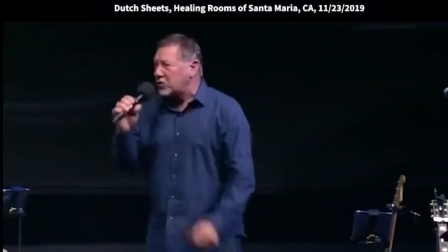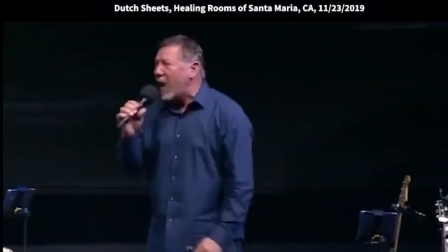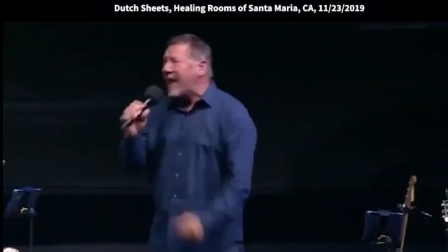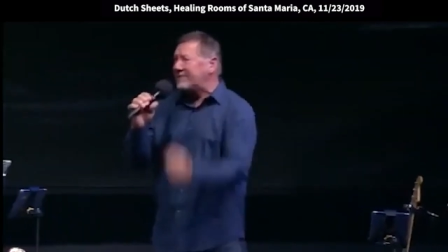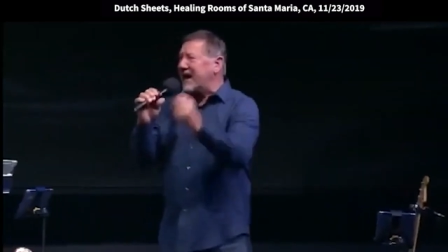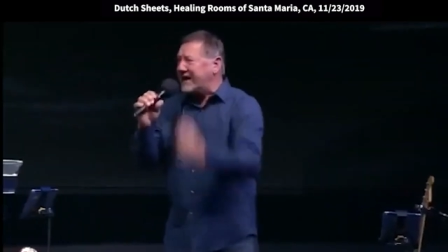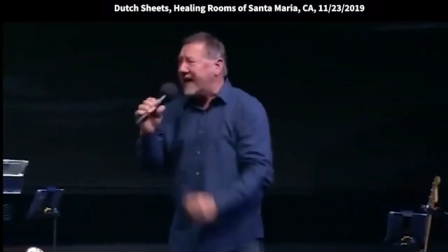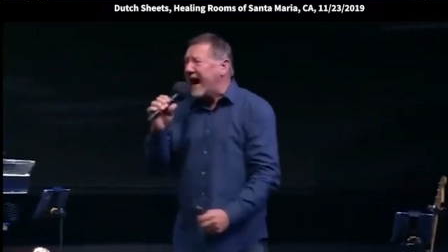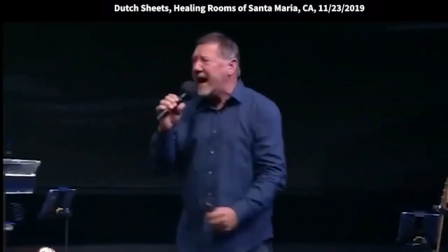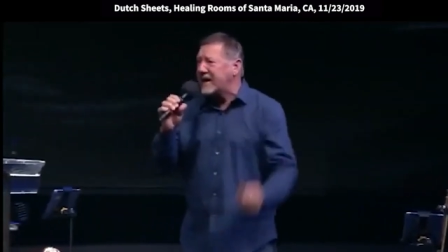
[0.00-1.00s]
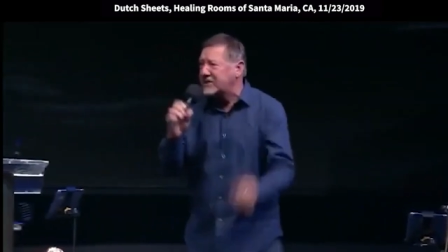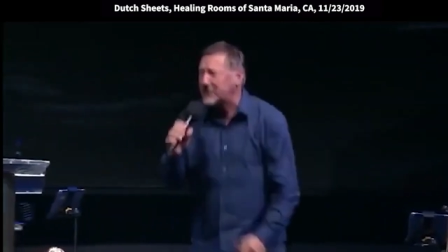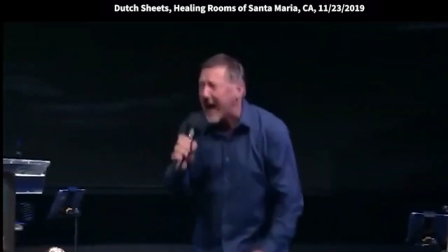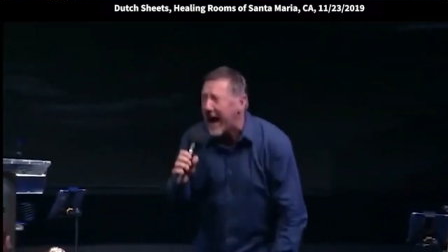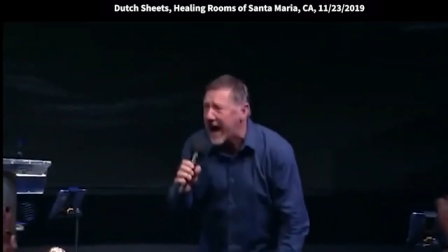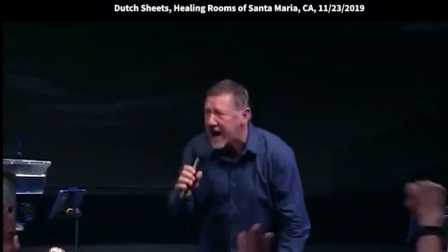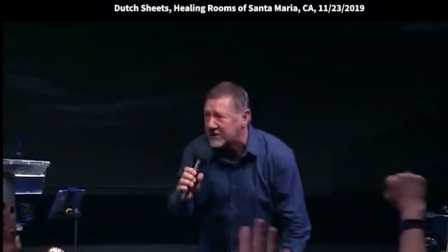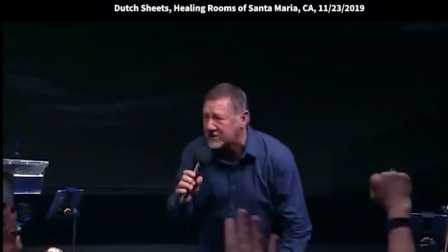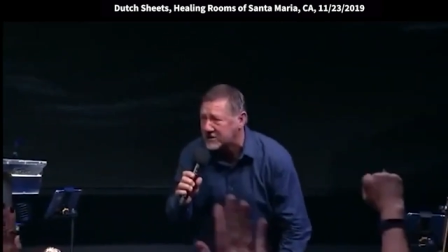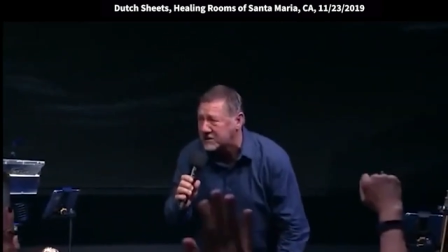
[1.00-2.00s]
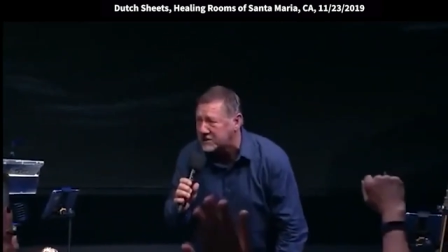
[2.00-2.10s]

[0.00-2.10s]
is what the King says.